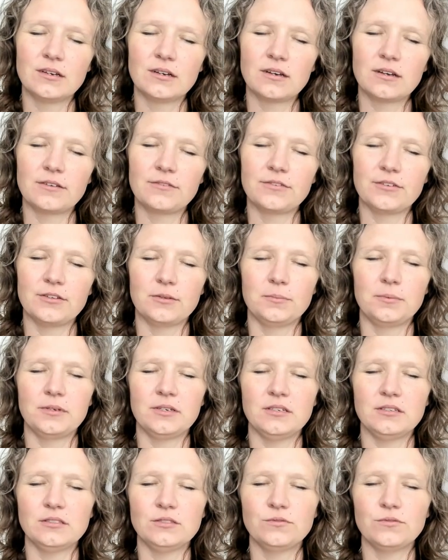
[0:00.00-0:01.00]
I feel
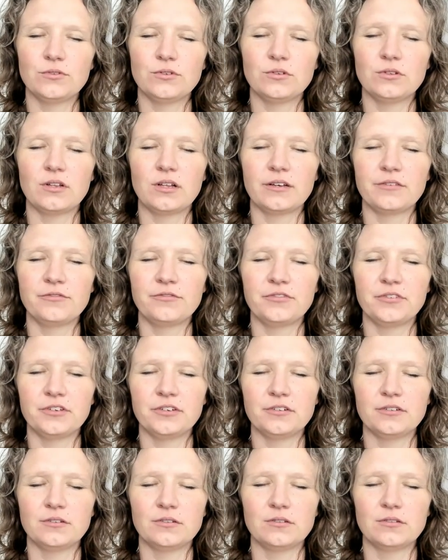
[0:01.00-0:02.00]
peaceful. I
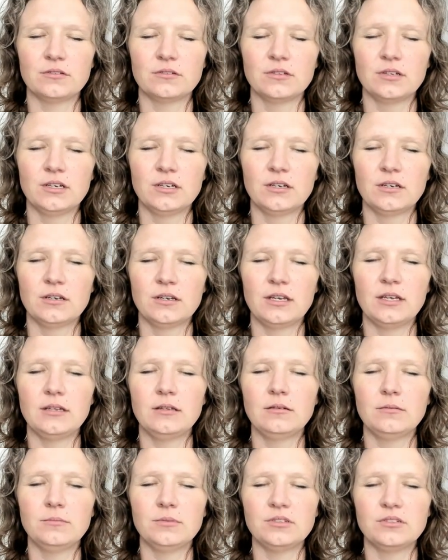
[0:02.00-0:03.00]
feel
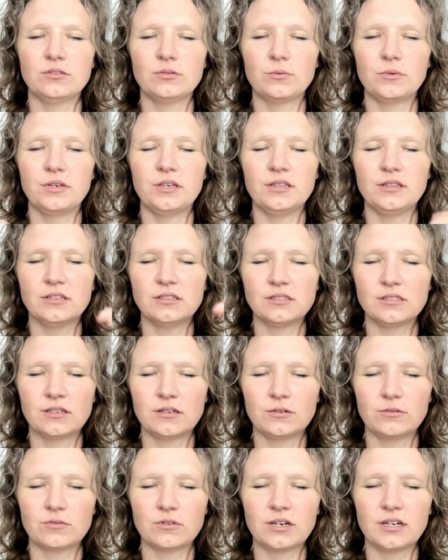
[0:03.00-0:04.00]
in between the
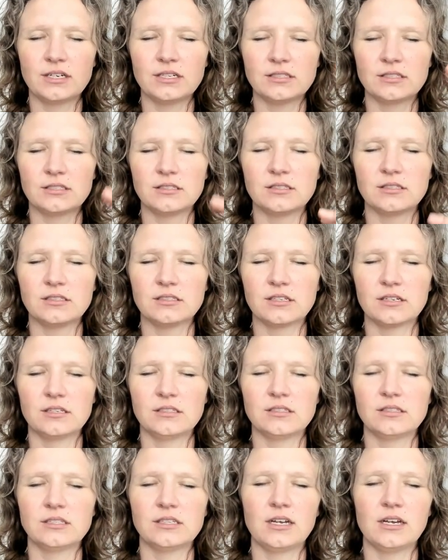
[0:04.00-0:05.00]
sunrise and the
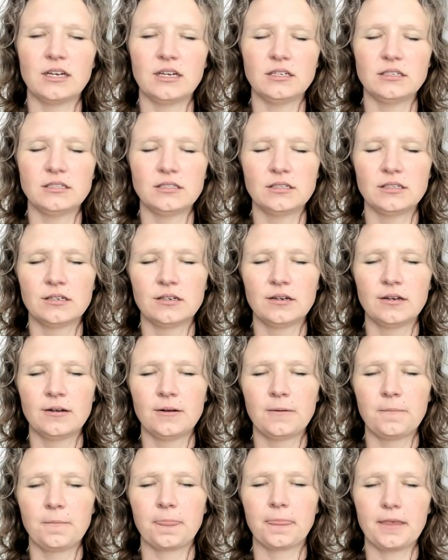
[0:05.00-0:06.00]
sunset.
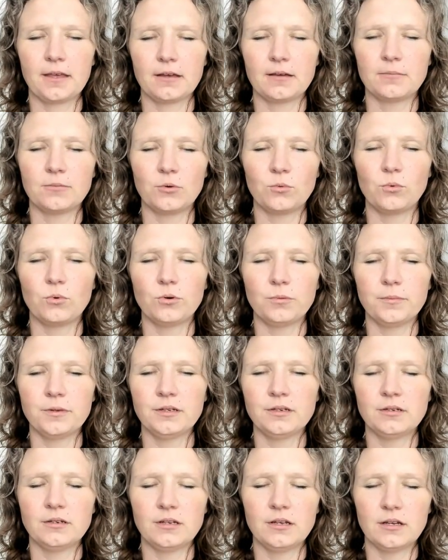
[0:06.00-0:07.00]
I am a
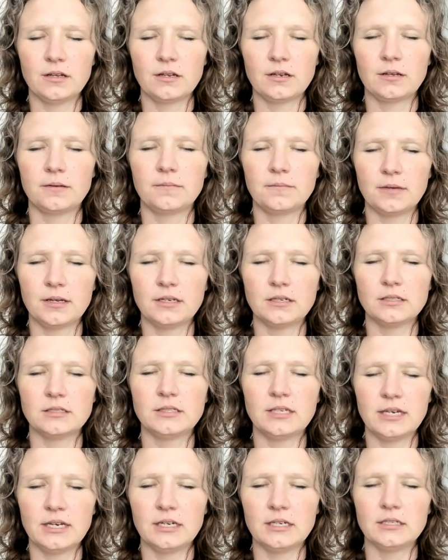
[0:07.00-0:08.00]
woman and I'm
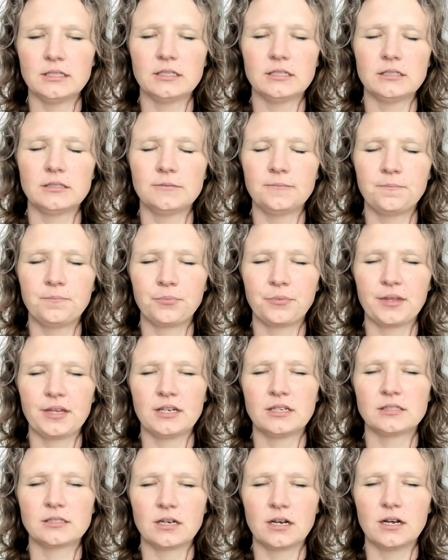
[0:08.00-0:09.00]
meditating, and
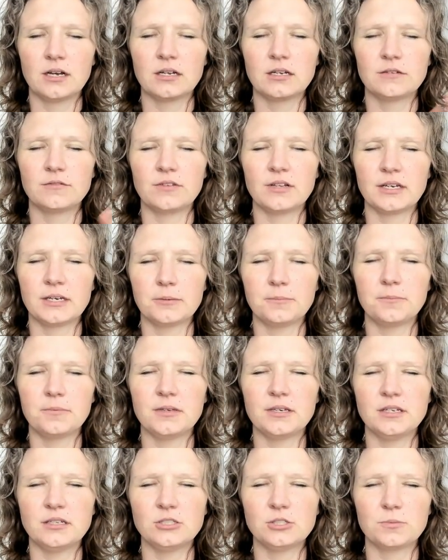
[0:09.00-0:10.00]
it's kind of like a
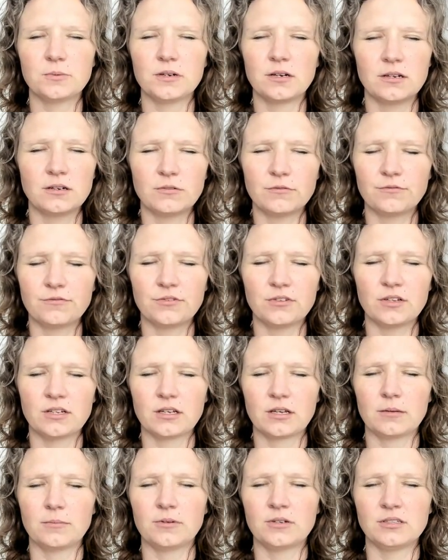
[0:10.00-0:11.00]
beach, but I don't feel
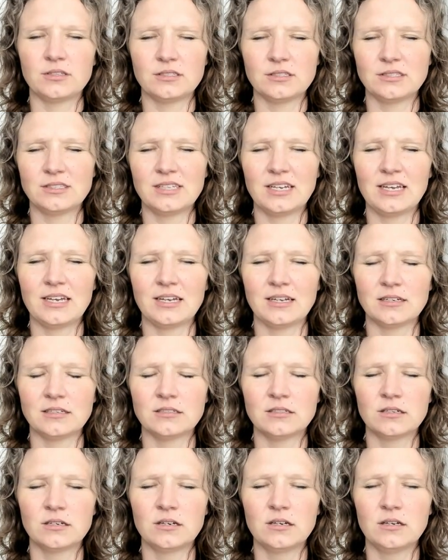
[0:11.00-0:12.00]
like I'm on the
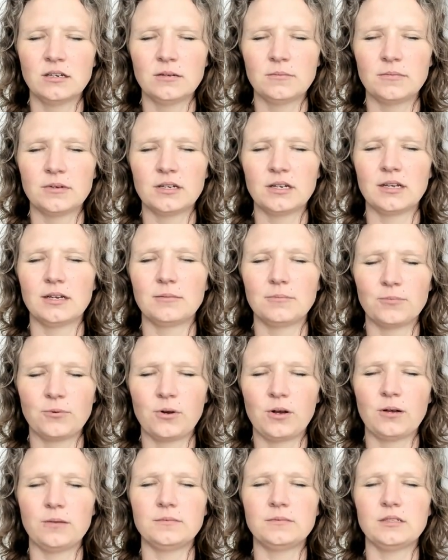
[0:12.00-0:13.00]
sand, but I'm
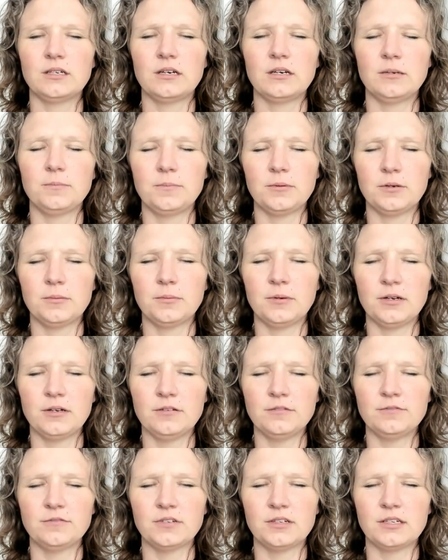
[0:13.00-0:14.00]
propped up
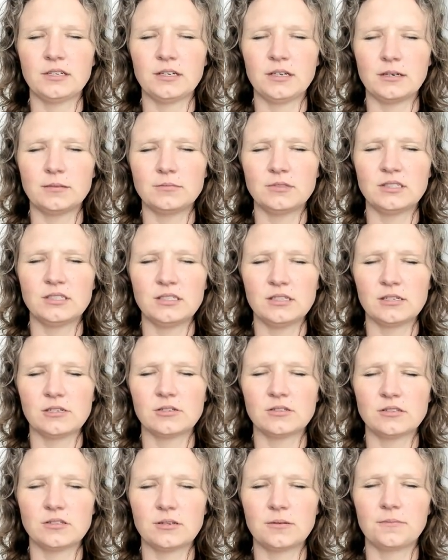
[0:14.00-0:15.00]
above and I'm sitting
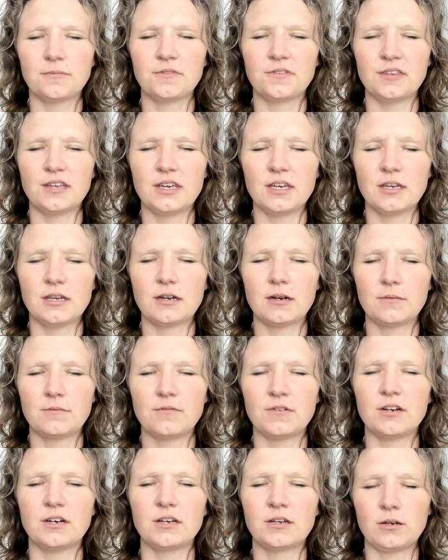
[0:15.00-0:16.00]
on something, and I'm
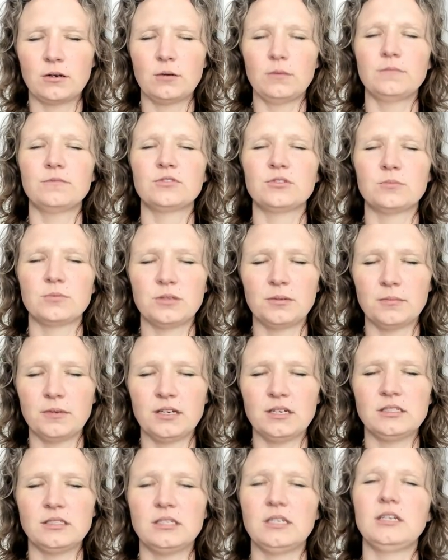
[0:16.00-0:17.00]
very comfortably
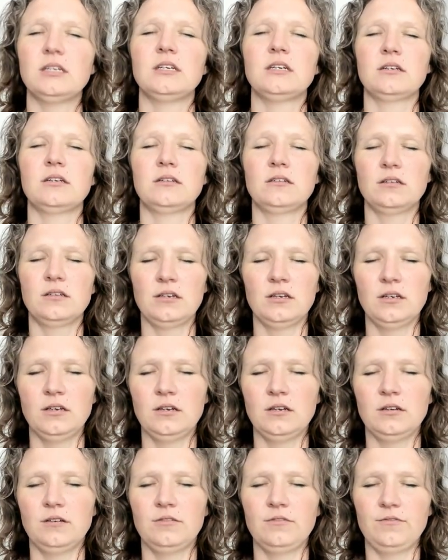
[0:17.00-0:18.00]
meditating and
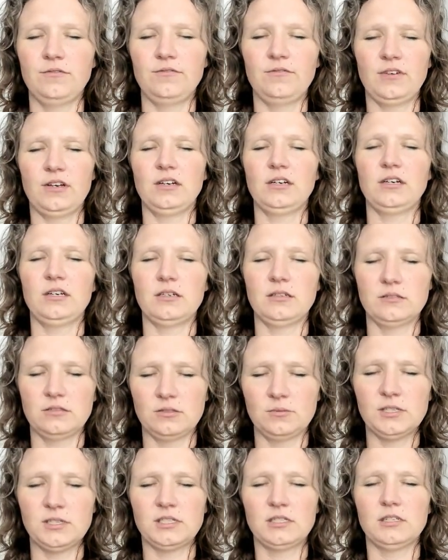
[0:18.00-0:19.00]
very
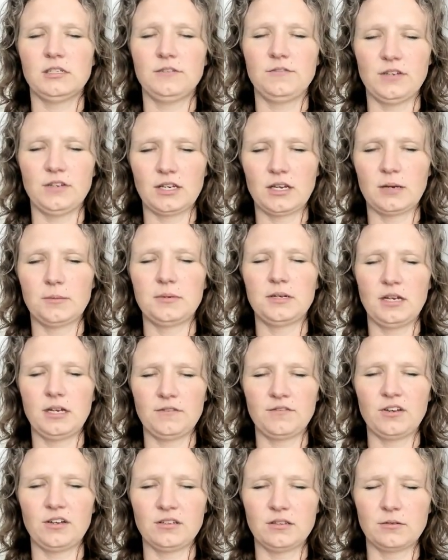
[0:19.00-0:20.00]
specific. I mean,
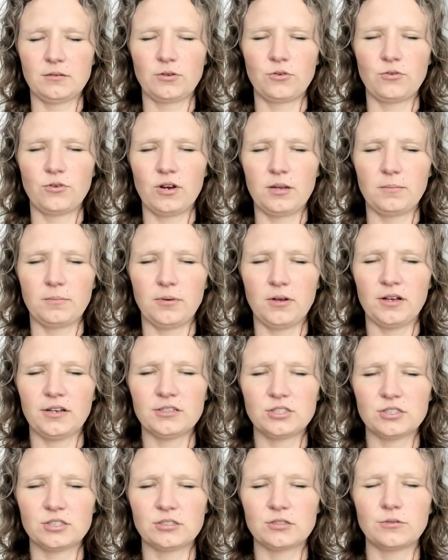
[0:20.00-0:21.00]
I've got the great
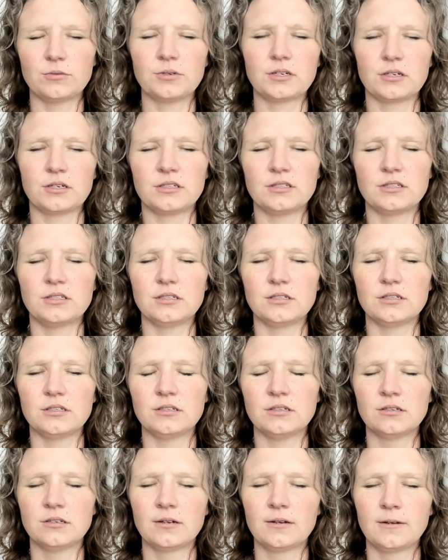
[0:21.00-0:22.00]
posture going on
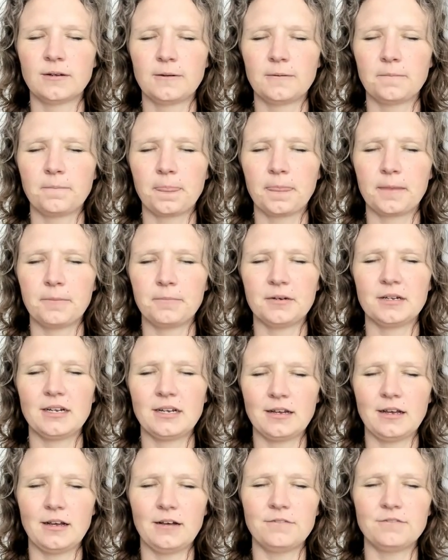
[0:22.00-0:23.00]
here, but I
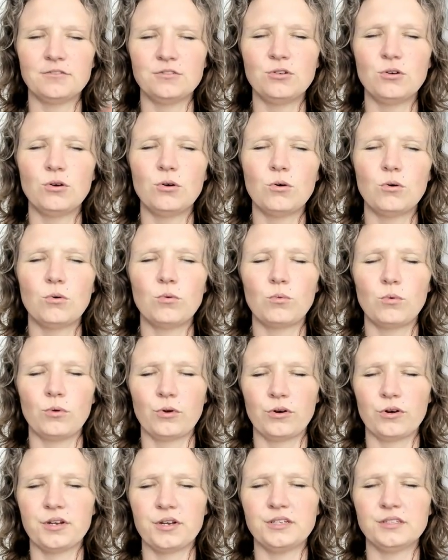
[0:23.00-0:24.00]
have no
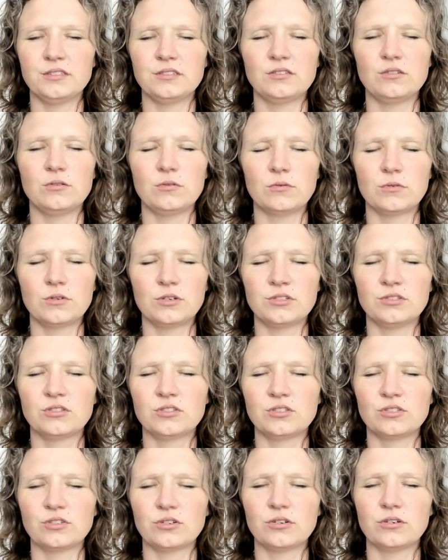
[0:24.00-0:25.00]
worries, no
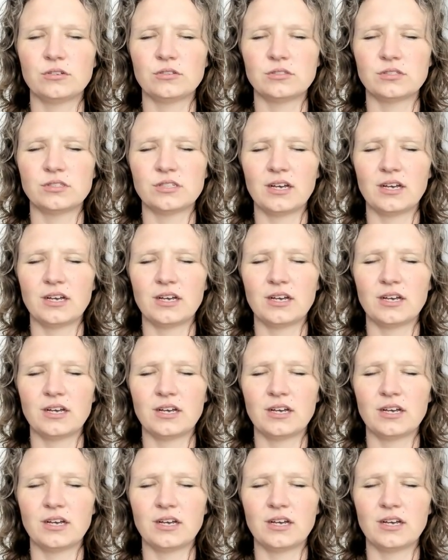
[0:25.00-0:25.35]
concerns.